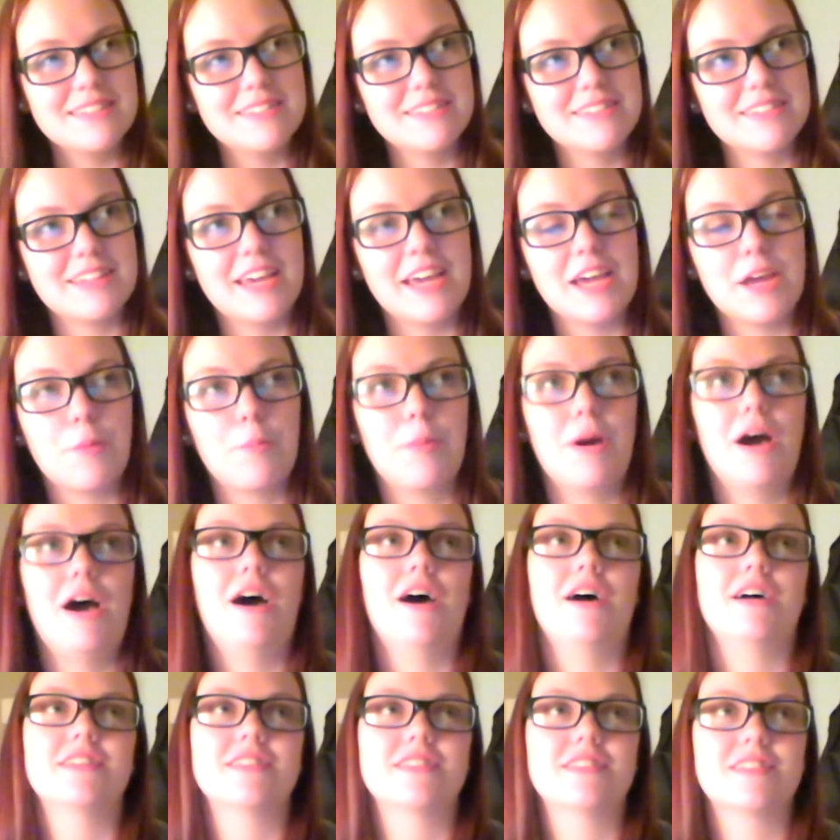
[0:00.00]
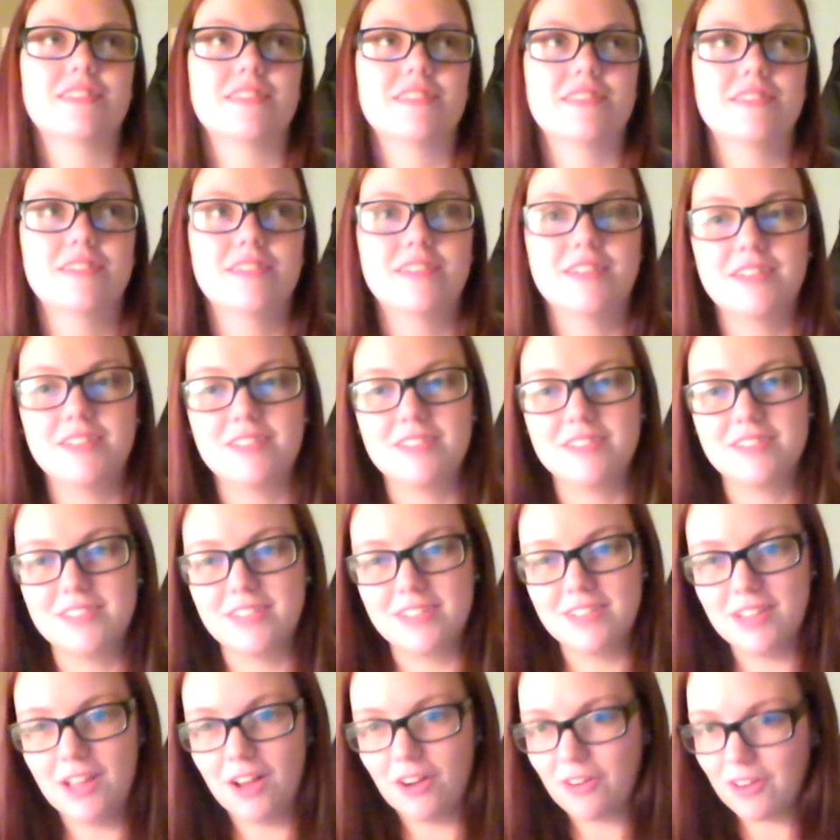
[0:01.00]
Cake Boss.
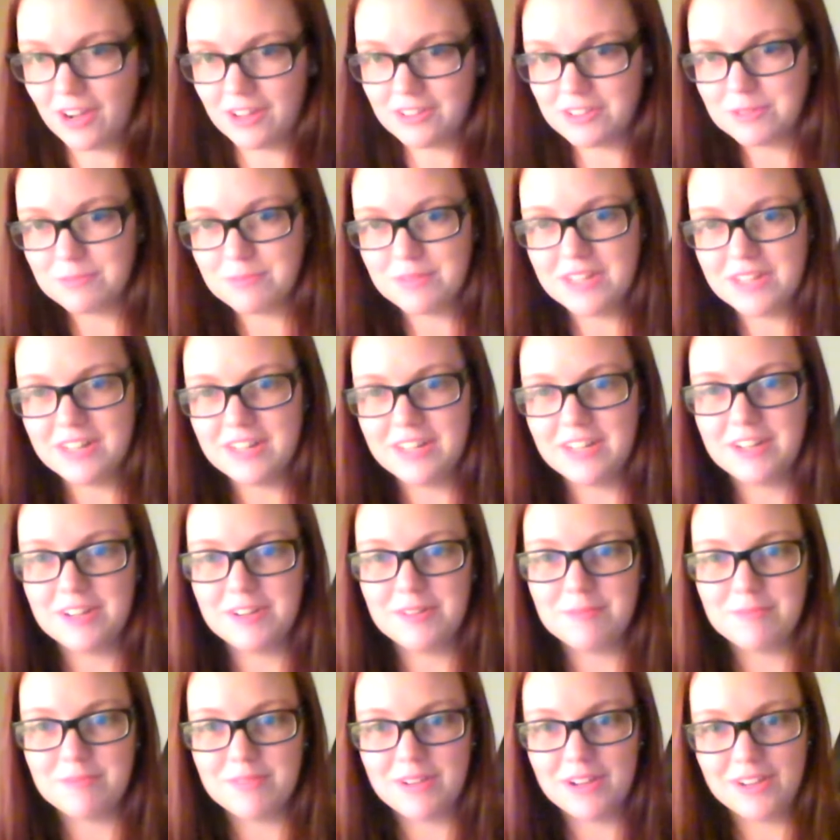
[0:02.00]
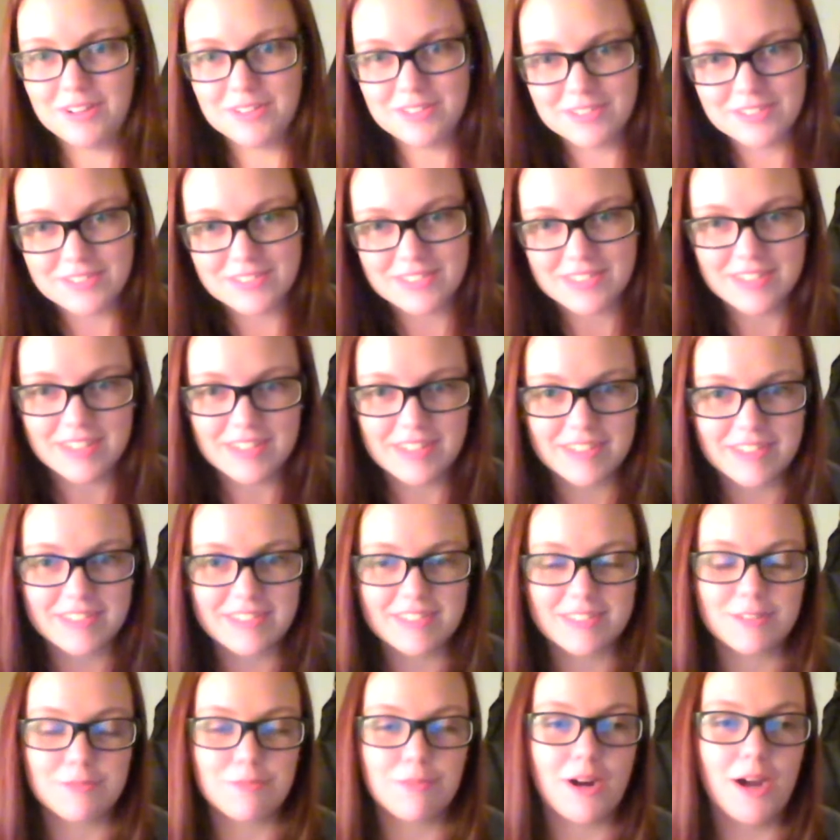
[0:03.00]
Long Island Medium, all those things
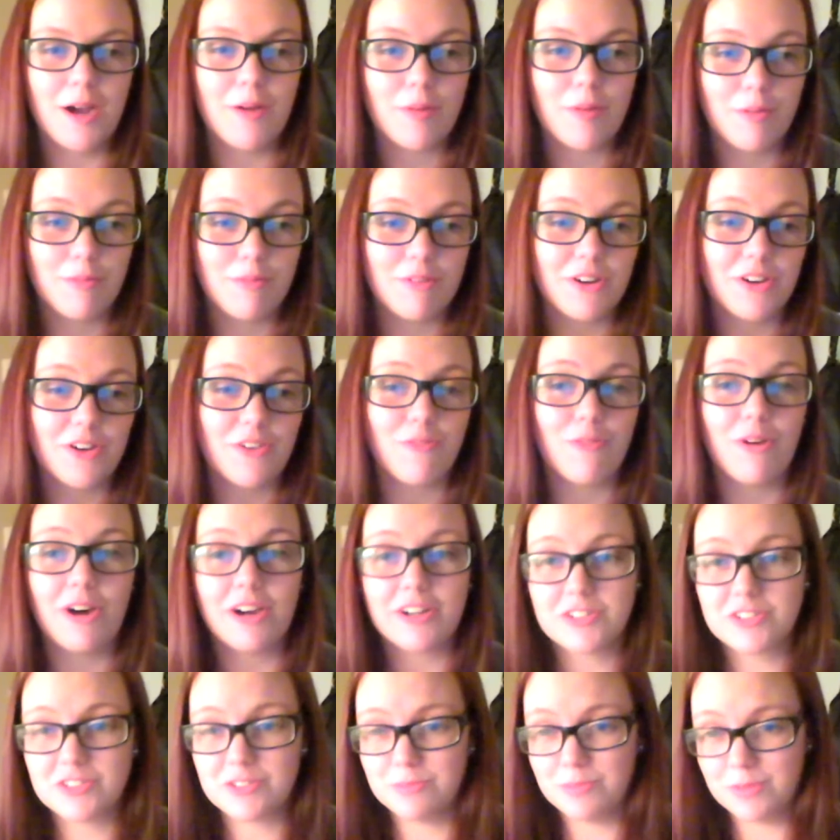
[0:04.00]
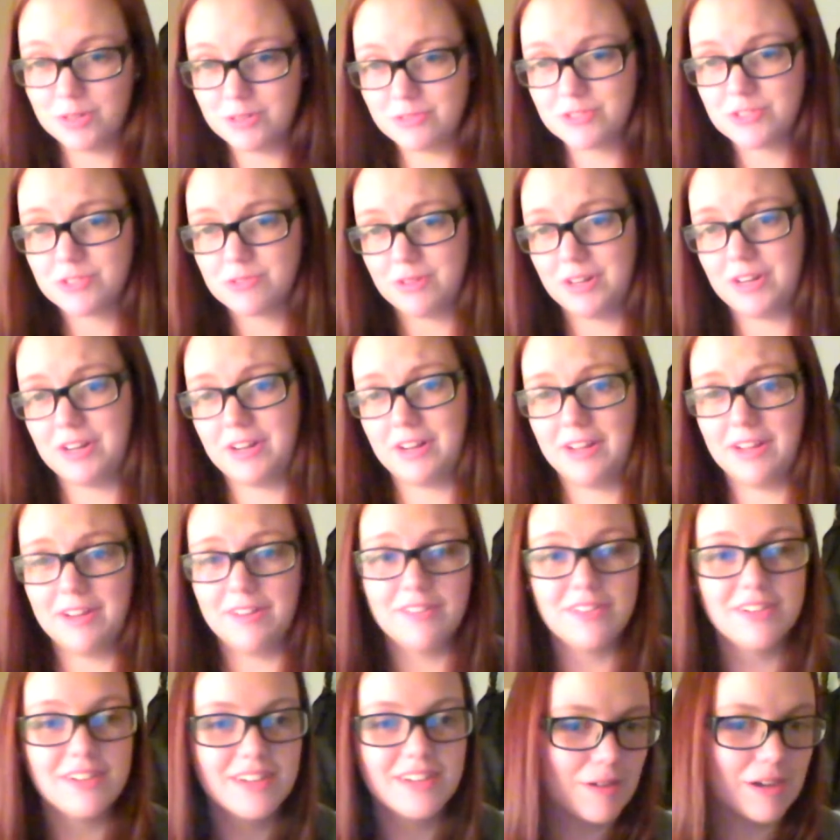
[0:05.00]
are probably what I've watched the most right now.
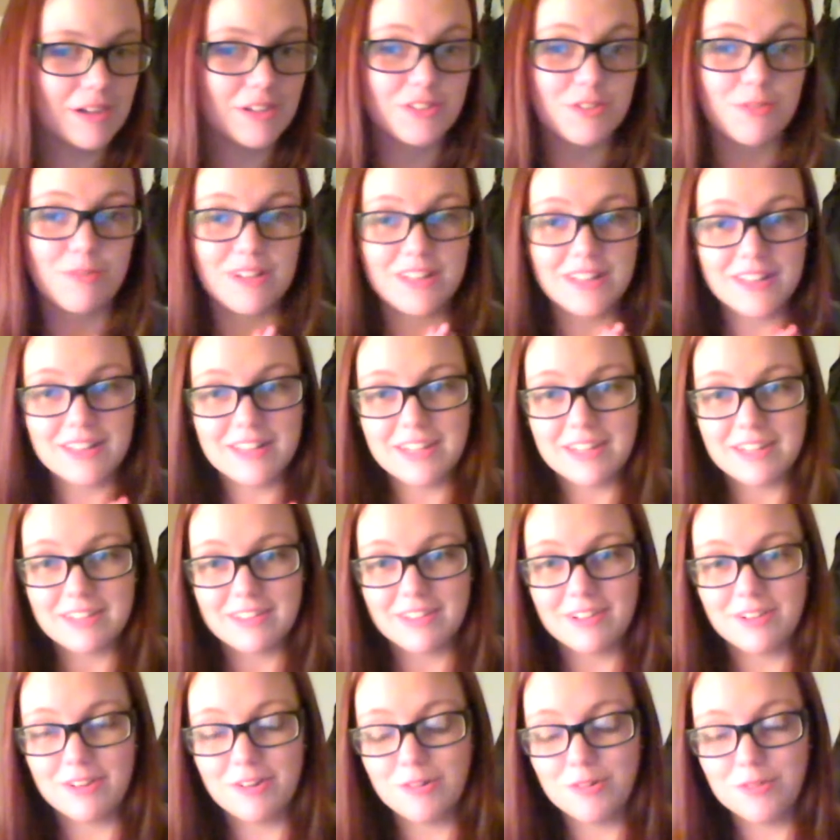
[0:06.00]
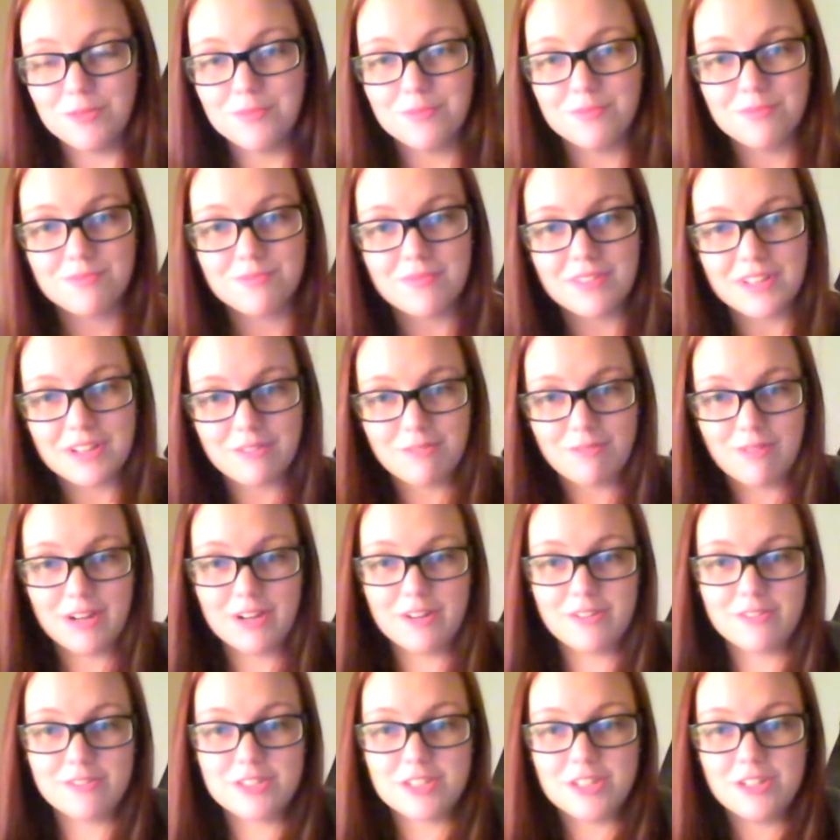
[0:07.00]
I also really like the home, like,
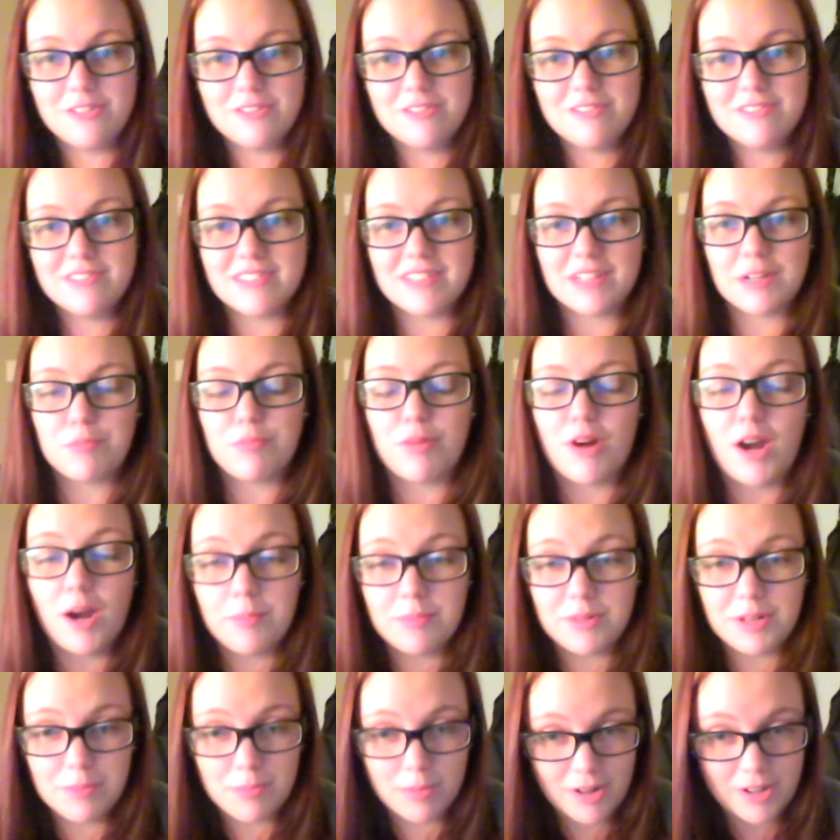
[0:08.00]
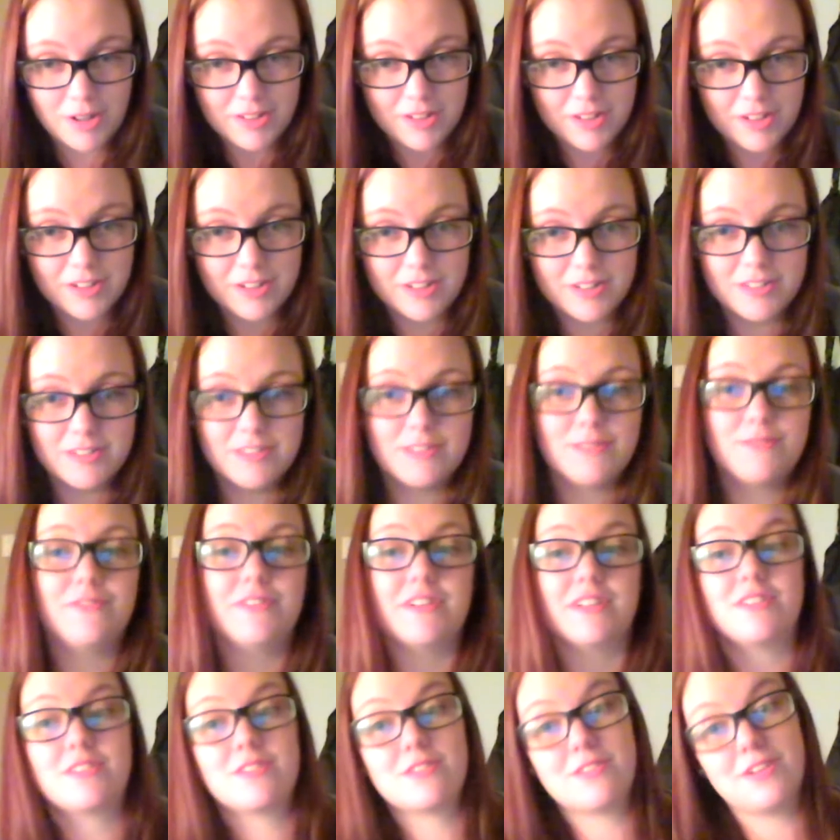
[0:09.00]
reno shows, like Property Brothers,
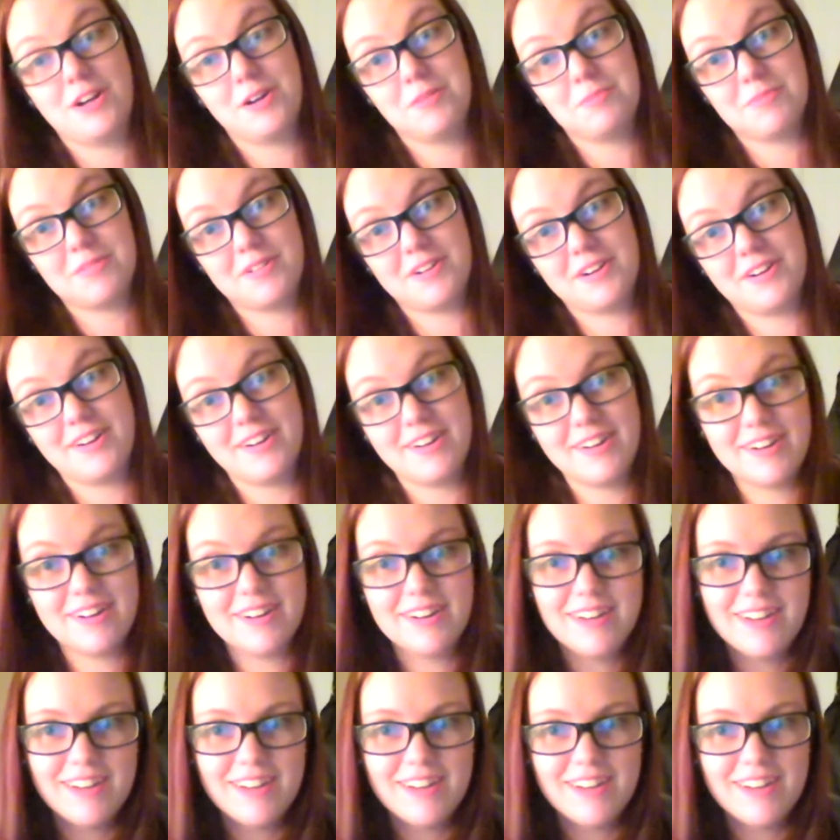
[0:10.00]
Fixer Upper.